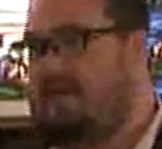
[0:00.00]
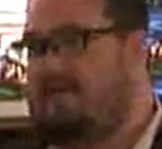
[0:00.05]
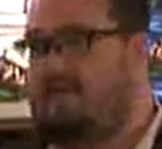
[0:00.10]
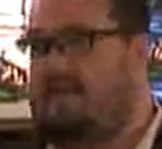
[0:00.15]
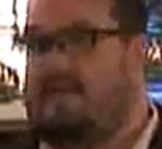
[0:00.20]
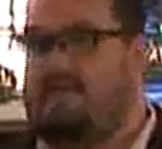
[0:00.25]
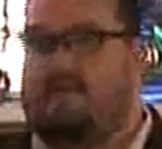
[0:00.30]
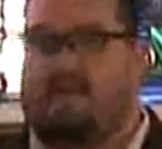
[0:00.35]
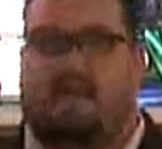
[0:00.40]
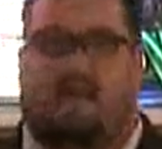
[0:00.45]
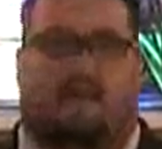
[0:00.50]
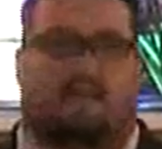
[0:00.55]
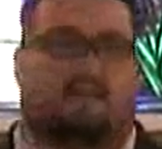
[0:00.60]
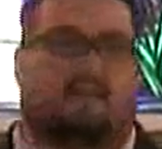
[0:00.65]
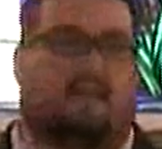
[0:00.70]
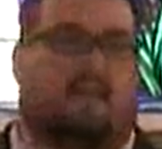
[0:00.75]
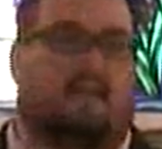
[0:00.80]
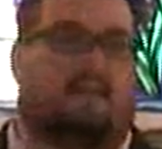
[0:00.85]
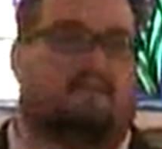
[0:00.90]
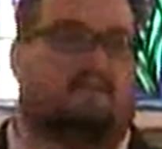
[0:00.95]
And then they
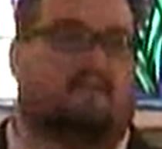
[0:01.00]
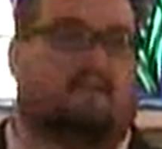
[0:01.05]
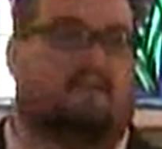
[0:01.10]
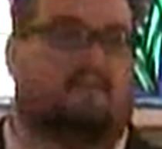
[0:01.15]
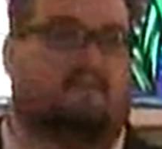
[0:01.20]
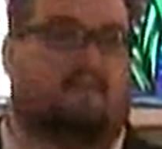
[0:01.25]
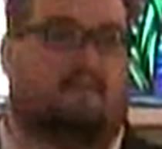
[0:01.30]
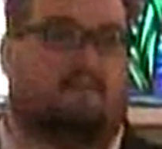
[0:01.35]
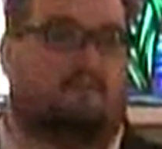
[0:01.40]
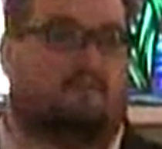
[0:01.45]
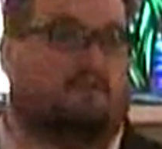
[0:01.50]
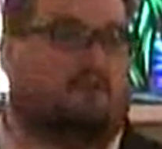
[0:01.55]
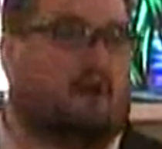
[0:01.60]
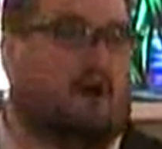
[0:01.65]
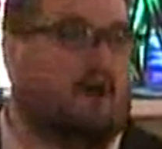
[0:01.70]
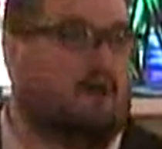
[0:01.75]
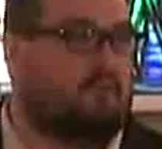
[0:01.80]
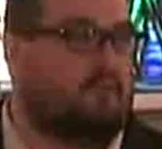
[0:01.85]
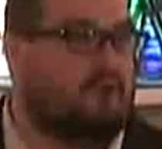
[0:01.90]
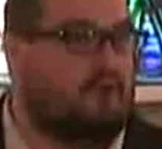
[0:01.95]
had kings. They said,
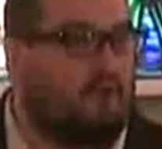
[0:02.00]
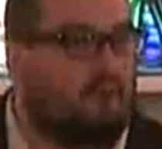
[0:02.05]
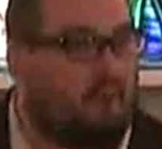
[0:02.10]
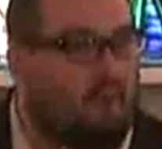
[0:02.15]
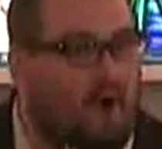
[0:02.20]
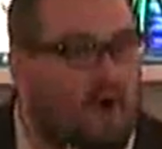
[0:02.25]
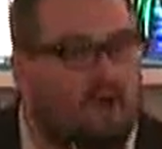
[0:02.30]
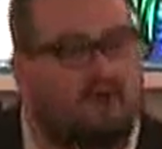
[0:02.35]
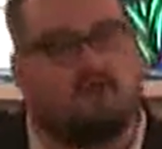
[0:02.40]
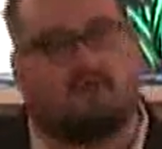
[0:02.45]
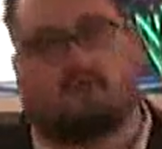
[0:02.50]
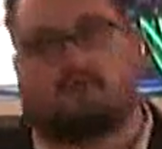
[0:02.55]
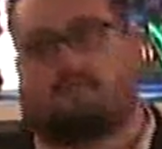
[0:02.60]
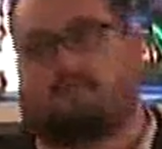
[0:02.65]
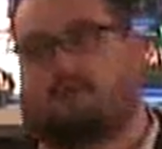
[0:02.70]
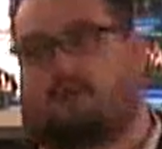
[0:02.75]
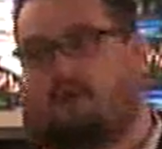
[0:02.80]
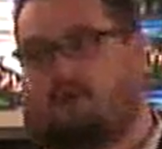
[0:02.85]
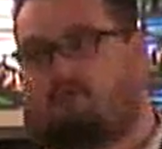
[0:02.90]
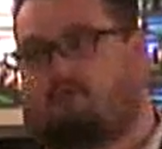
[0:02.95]
God, we don't want you
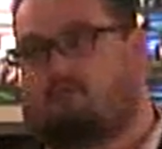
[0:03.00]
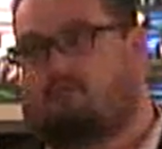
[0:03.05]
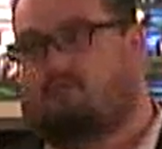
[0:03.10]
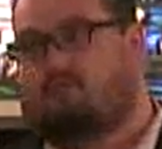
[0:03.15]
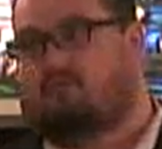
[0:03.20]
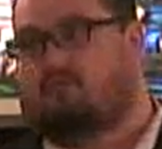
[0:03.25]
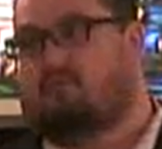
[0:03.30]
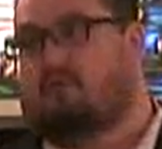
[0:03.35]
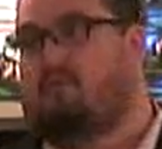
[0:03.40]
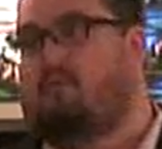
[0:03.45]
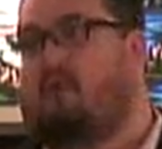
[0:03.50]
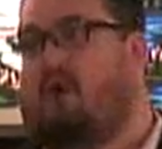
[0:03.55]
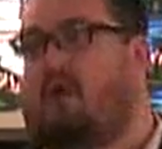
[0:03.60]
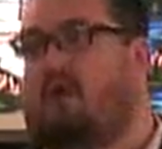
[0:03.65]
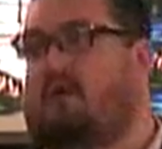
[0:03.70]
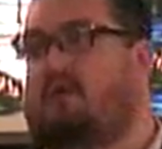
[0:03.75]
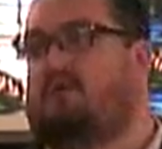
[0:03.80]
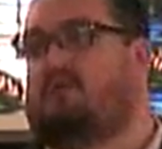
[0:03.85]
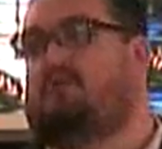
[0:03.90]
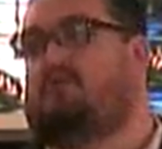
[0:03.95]
to be our ruler. We
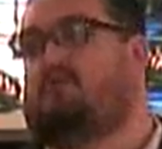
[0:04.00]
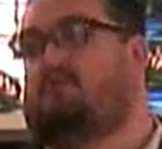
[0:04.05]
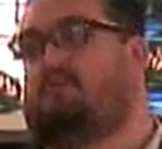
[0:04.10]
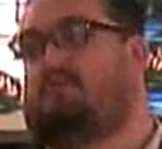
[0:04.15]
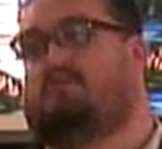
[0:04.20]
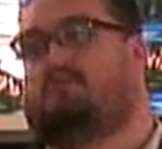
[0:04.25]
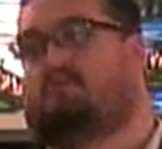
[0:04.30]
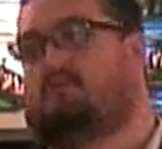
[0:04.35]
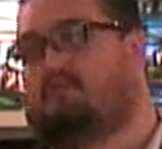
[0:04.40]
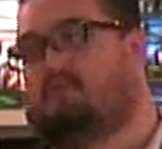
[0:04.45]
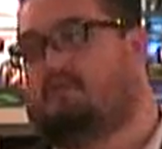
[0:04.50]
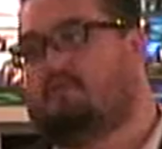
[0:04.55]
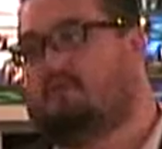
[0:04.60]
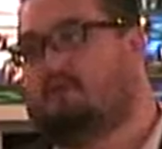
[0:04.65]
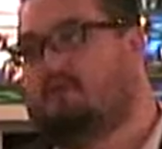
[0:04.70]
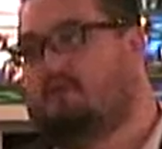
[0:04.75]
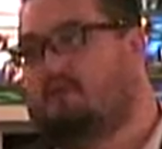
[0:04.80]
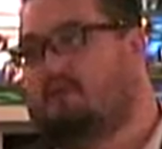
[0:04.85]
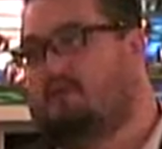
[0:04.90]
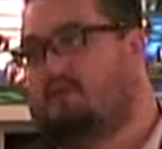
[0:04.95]
want a human ruler.
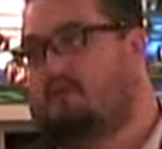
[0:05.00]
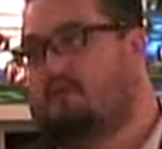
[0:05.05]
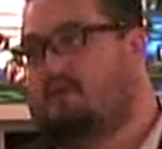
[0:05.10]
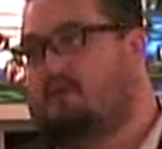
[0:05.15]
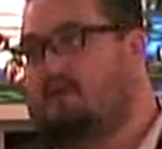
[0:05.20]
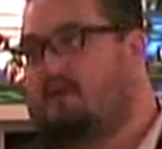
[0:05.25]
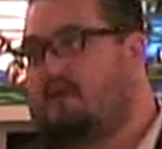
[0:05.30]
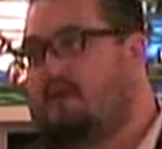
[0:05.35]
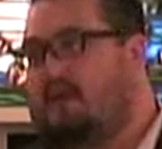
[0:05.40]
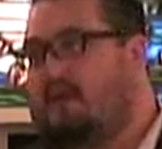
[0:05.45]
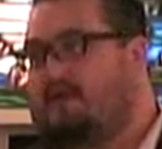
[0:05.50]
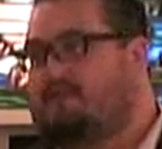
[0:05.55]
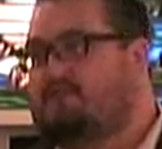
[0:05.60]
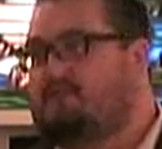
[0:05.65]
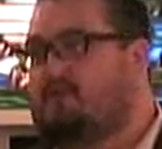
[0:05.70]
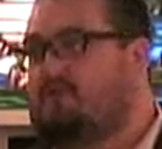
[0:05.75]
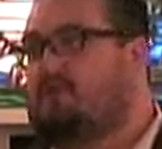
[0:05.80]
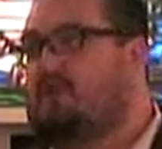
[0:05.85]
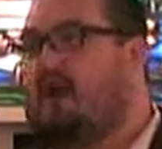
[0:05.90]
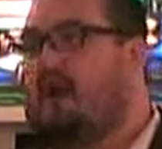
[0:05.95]
And
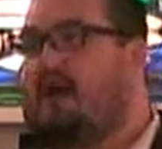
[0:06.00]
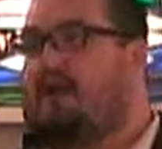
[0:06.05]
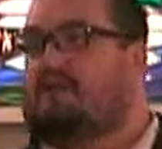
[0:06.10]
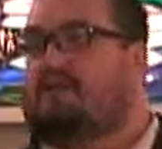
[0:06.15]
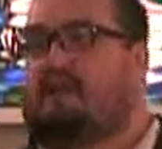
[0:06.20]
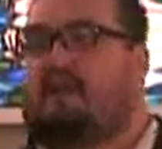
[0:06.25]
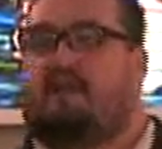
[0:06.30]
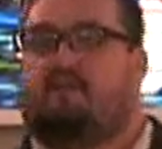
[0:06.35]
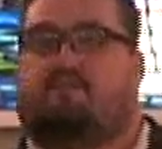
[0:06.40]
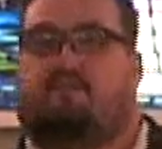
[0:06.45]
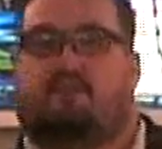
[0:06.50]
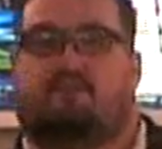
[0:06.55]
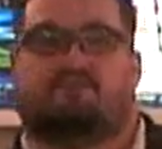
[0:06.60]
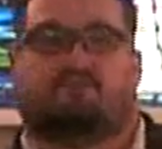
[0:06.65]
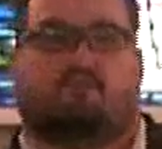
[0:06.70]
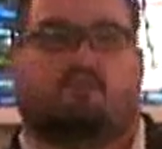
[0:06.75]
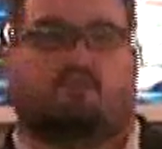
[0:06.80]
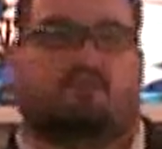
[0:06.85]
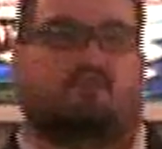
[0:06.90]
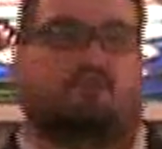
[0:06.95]
so God gave
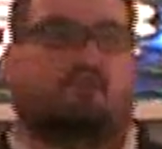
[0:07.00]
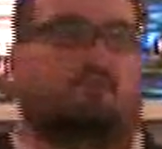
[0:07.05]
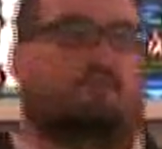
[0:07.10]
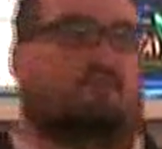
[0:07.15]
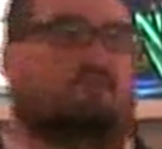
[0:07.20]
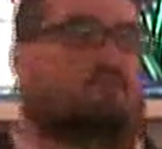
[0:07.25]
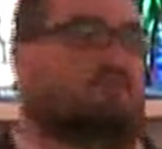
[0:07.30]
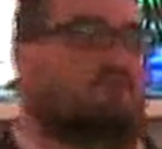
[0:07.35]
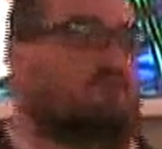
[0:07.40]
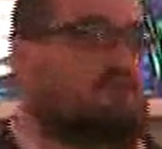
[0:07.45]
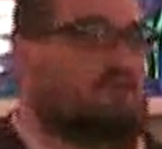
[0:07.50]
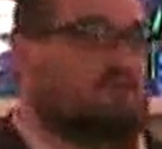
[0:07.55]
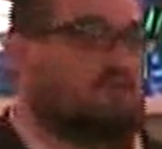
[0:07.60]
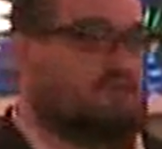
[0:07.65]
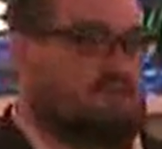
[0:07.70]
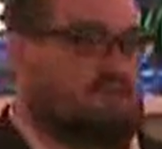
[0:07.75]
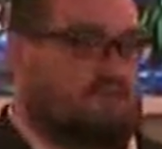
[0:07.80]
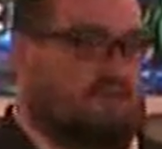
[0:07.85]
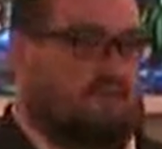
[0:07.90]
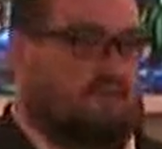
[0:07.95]
Israel human
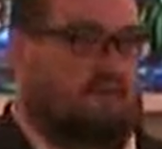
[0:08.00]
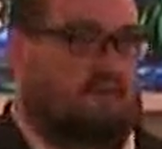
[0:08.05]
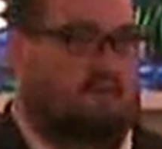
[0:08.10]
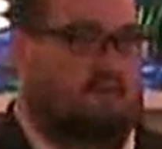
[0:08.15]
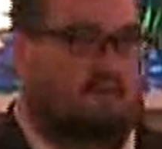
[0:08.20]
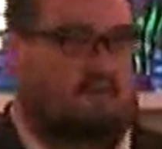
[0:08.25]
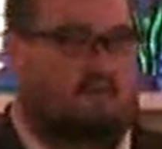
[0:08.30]
rulers.